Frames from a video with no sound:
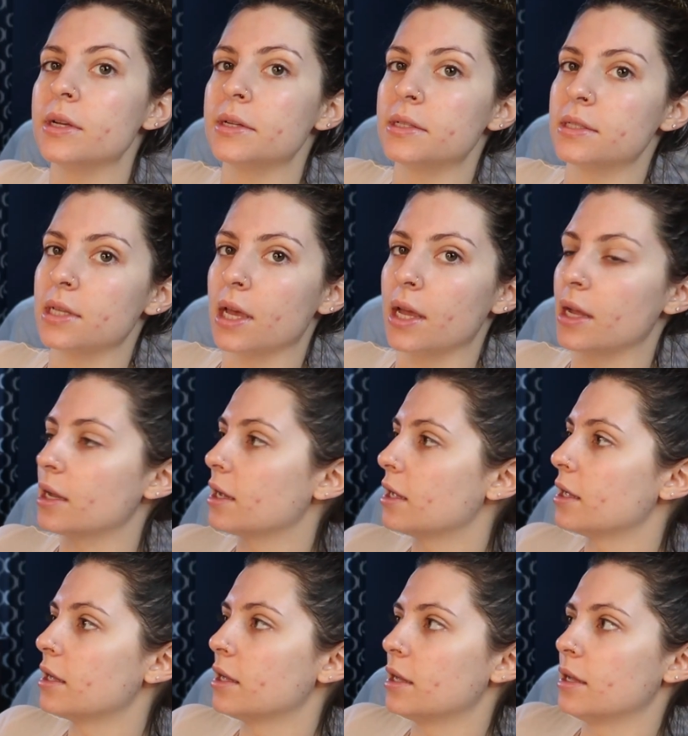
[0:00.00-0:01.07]
It's, like,
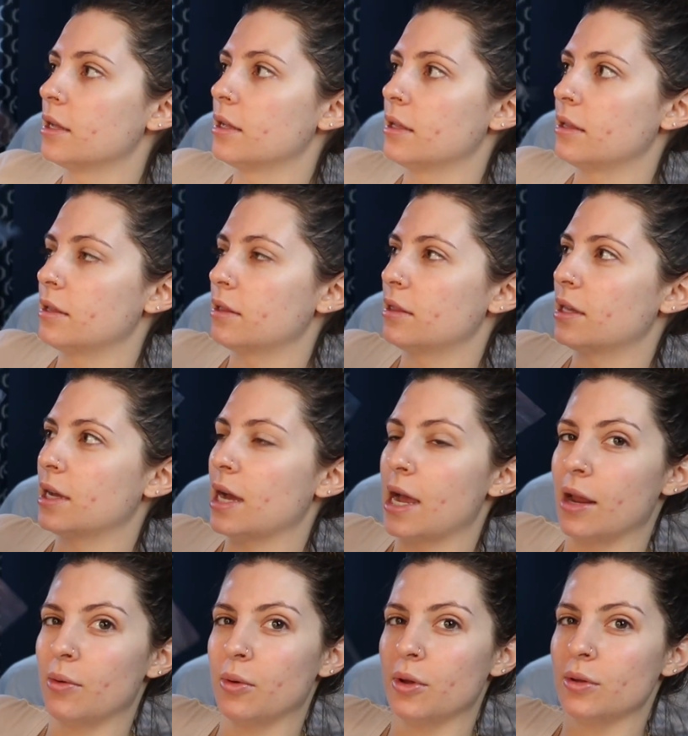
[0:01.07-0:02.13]
the
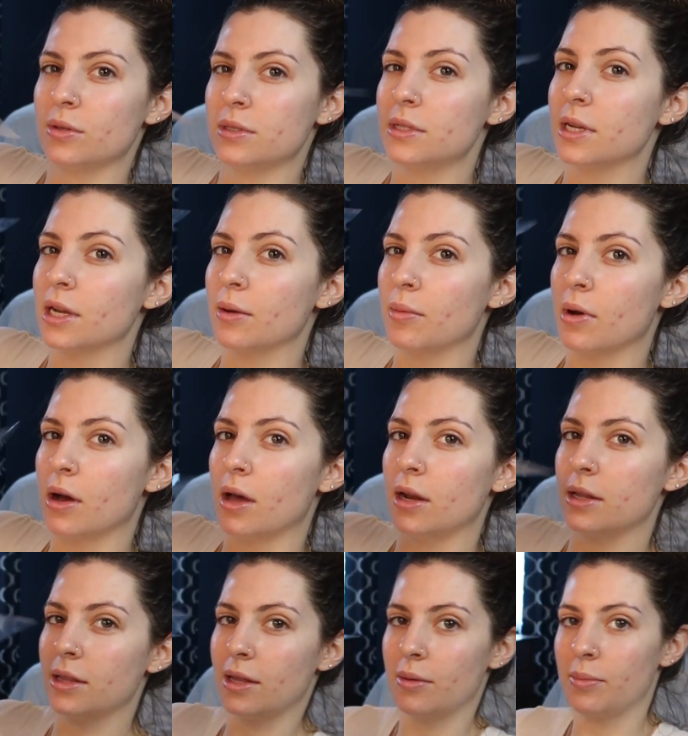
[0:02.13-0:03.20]
kind where you stick them on
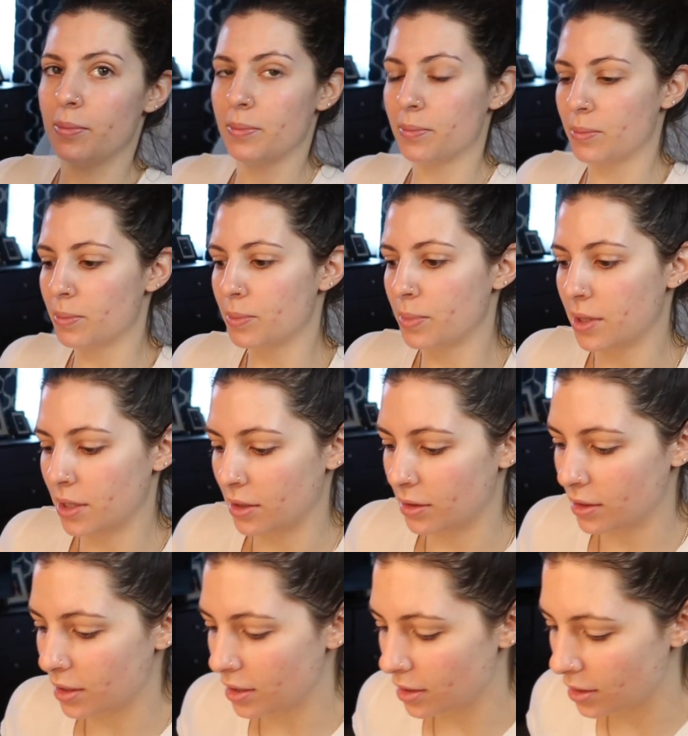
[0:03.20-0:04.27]
and then peel
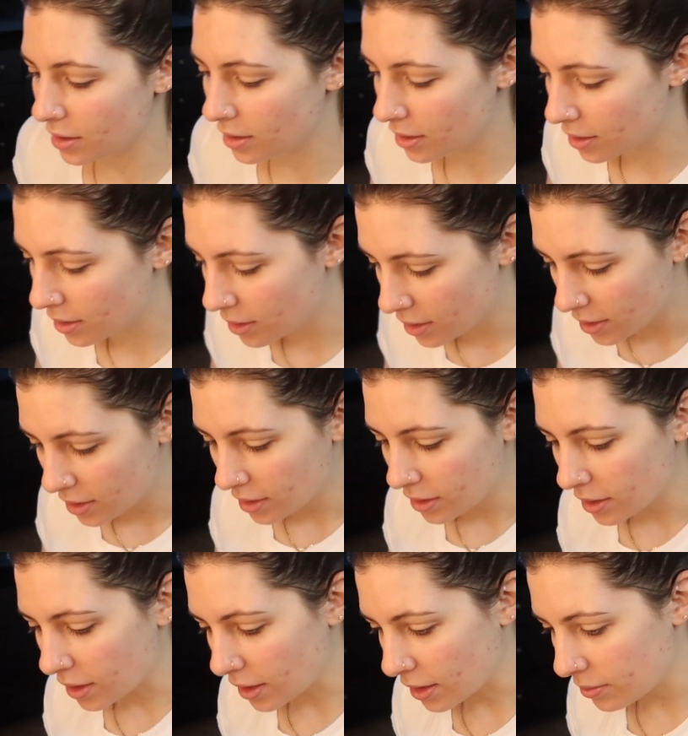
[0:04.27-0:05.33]
it.
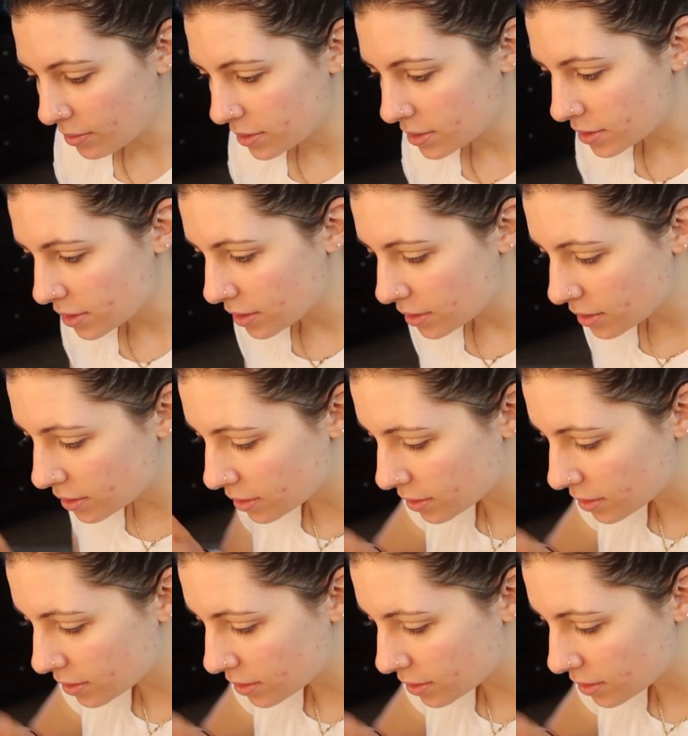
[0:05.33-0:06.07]
Yeah, let me see.